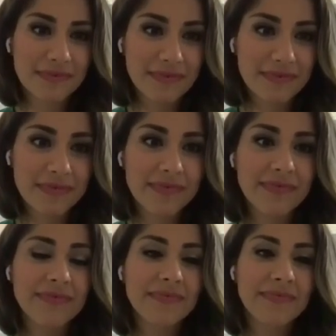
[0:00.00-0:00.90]

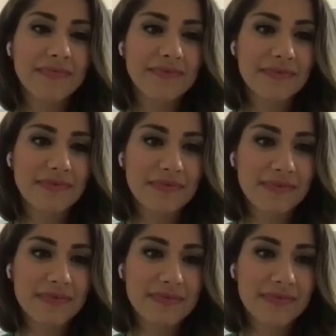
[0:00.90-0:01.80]

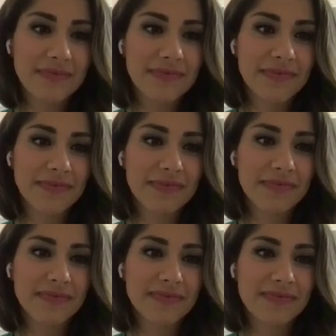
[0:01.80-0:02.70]

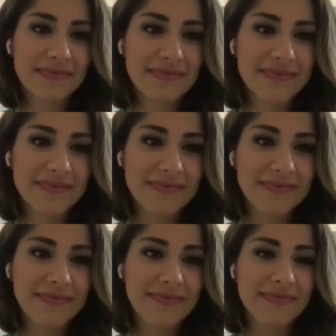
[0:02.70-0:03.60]

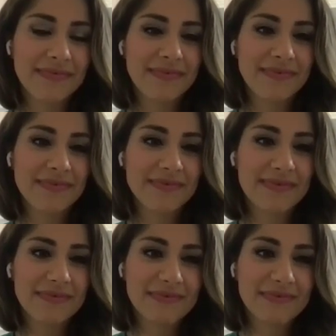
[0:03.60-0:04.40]
This person isn't speaking.